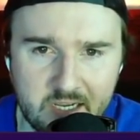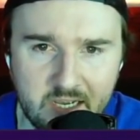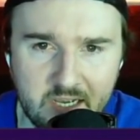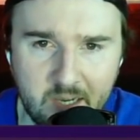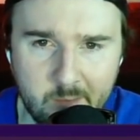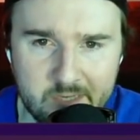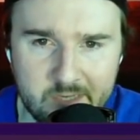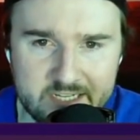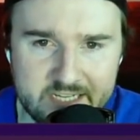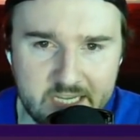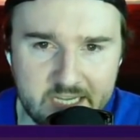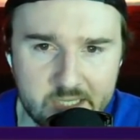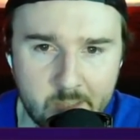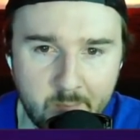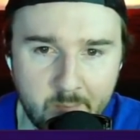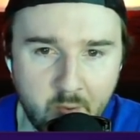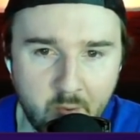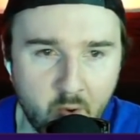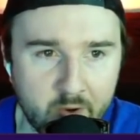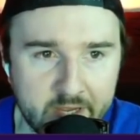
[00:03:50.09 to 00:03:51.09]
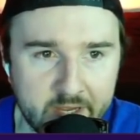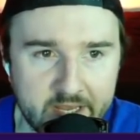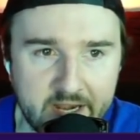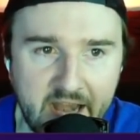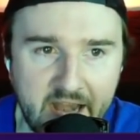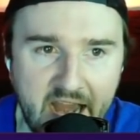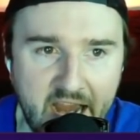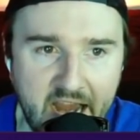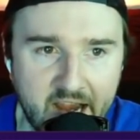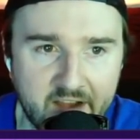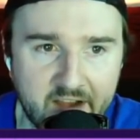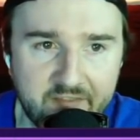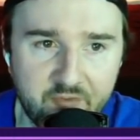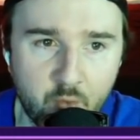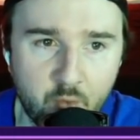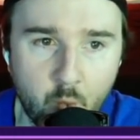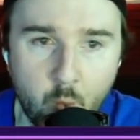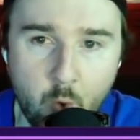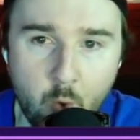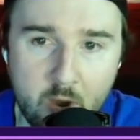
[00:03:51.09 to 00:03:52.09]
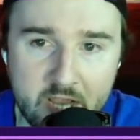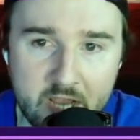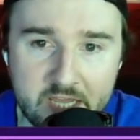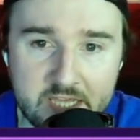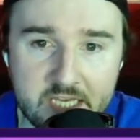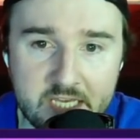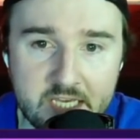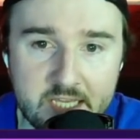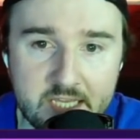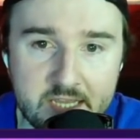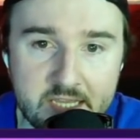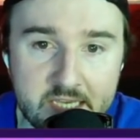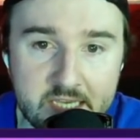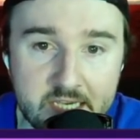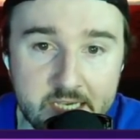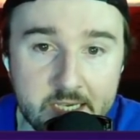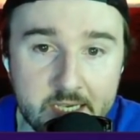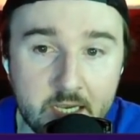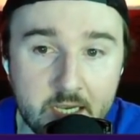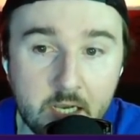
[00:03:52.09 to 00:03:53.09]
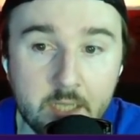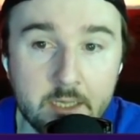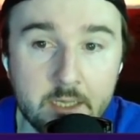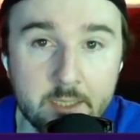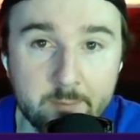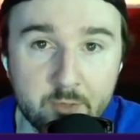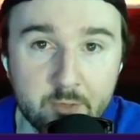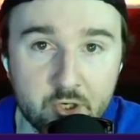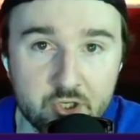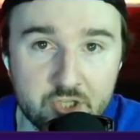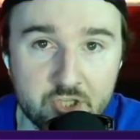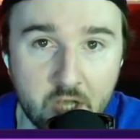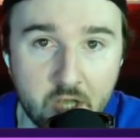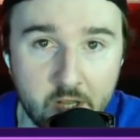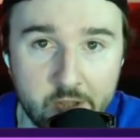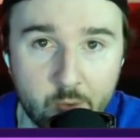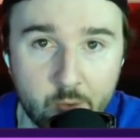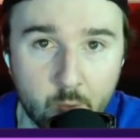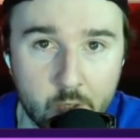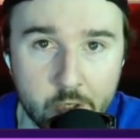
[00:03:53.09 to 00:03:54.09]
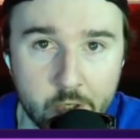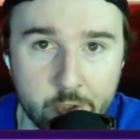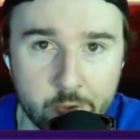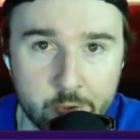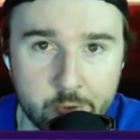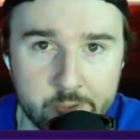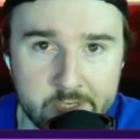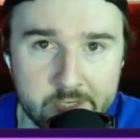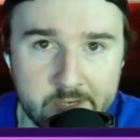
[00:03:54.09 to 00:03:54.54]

I'm going to take the 1.5 with the Clippers on the road.